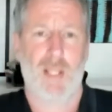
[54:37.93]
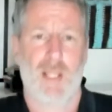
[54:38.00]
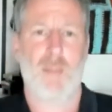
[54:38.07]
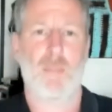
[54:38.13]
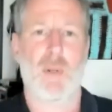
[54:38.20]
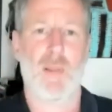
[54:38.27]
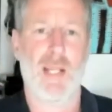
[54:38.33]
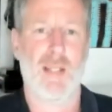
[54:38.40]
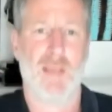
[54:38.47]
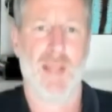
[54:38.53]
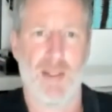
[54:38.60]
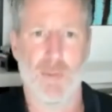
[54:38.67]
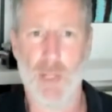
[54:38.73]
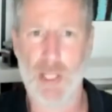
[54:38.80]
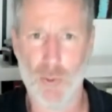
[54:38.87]
but
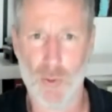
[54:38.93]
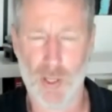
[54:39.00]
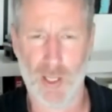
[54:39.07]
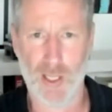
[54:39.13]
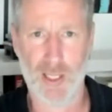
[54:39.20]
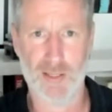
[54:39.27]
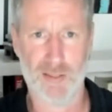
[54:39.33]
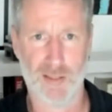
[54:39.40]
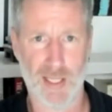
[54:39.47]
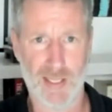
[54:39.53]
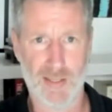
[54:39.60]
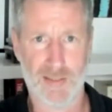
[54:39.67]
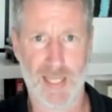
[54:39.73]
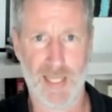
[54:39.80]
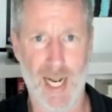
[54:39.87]
they reorganize and they
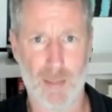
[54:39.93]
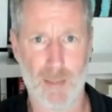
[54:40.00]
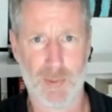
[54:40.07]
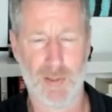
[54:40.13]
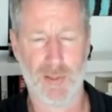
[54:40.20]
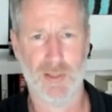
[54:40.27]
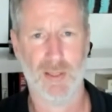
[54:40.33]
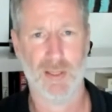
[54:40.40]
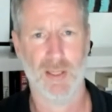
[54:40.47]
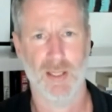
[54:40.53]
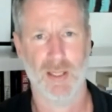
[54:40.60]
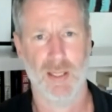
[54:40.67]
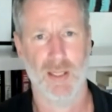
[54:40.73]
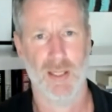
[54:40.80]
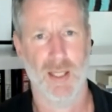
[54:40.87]
adapt.
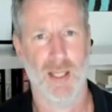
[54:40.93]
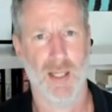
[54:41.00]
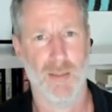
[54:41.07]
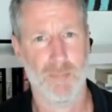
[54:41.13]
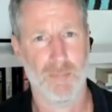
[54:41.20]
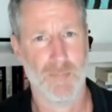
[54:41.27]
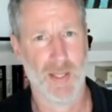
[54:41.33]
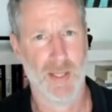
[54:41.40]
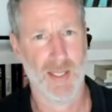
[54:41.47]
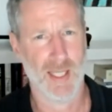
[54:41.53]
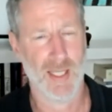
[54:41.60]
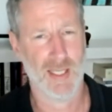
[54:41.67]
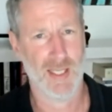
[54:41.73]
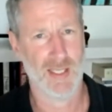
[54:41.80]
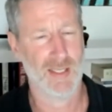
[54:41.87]
And
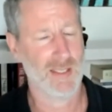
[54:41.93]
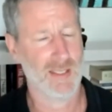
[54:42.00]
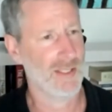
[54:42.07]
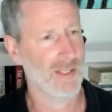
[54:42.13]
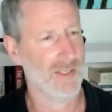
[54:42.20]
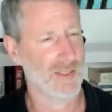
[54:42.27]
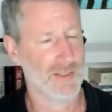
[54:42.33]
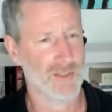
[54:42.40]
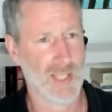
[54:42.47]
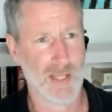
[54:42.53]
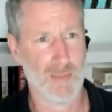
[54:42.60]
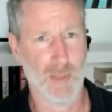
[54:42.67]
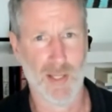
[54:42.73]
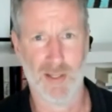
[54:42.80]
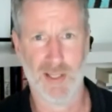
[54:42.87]
you know, in the same
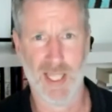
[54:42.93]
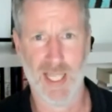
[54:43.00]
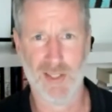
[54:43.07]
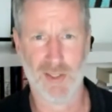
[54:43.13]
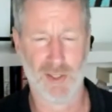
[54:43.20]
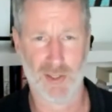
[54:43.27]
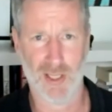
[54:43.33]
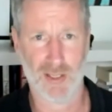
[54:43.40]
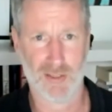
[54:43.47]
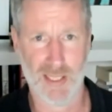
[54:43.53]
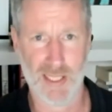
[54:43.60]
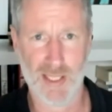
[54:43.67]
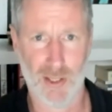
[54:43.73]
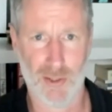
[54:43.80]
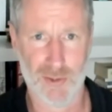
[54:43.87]
way that nature does and
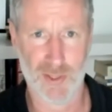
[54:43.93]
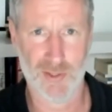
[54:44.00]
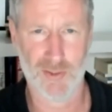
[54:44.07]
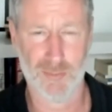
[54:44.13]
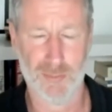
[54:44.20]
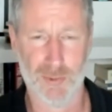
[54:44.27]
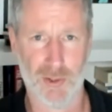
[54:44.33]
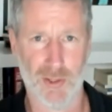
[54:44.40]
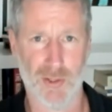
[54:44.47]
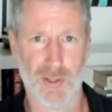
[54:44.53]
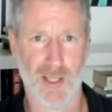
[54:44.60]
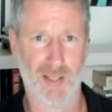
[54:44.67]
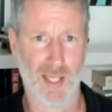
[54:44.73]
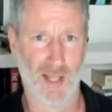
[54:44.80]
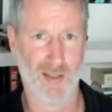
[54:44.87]
ecosystems do. And I
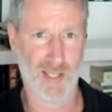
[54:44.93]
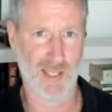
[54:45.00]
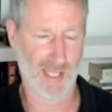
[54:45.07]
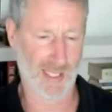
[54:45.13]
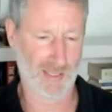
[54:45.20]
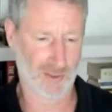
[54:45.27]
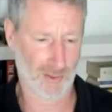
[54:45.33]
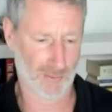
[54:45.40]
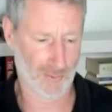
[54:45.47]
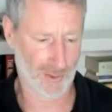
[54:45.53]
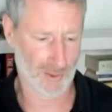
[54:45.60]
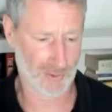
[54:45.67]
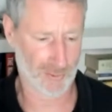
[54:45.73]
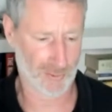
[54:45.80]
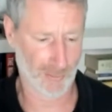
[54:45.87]
think that sort of
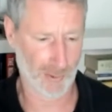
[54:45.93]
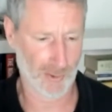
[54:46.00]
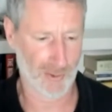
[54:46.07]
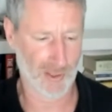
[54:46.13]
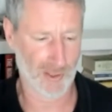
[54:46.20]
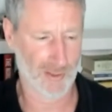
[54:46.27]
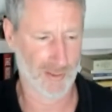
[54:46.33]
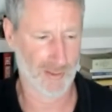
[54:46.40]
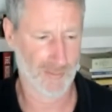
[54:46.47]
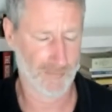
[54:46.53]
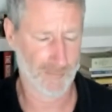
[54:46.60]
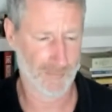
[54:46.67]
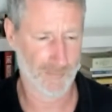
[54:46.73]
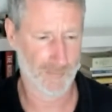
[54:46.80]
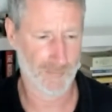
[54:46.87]
distributed
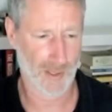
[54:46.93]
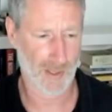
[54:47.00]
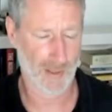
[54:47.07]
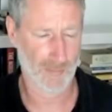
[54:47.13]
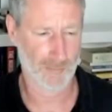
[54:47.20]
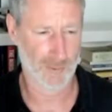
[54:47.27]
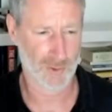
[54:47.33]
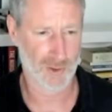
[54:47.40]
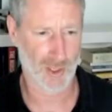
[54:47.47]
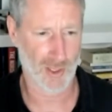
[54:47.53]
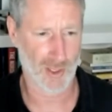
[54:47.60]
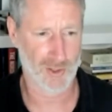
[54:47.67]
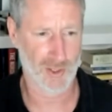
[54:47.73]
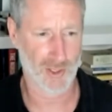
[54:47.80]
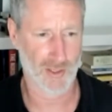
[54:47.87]

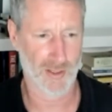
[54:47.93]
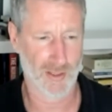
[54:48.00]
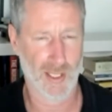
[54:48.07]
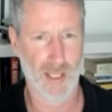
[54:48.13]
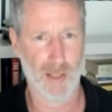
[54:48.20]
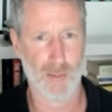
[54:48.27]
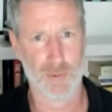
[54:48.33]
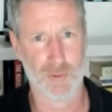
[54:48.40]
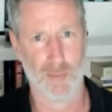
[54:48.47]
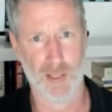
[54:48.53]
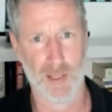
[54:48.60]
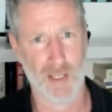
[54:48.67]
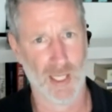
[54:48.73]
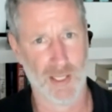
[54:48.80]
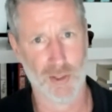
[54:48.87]
structure helps
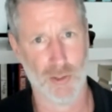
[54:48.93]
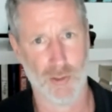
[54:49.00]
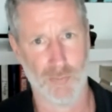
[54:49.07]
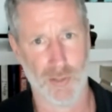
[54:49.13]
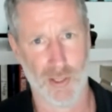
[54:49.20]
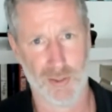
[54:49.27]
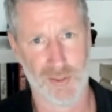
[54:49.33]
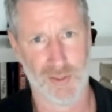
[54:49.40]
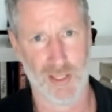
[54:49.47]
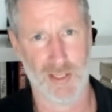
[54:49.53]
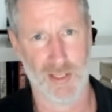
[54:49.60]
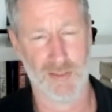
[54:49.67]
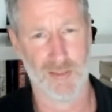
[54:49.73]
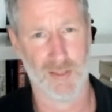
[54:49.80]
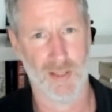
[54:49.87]
them. And
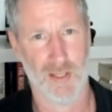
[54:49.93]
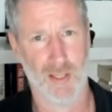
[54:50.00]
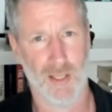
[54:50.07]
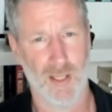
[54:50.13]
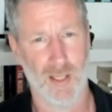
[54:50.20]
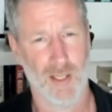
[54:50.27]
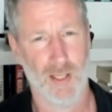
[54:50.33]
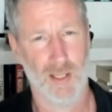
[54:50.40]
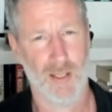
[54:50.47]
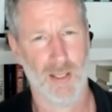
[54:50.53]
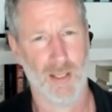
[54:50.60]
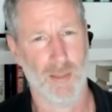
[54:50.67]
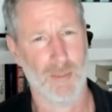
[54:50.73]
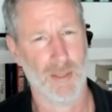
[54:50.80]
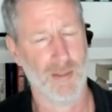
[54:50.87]
universities, you know,
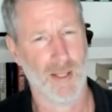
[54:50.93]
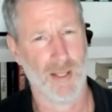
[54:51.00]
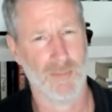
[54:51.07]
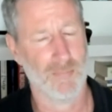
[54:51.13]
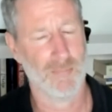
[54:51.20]
I mean, I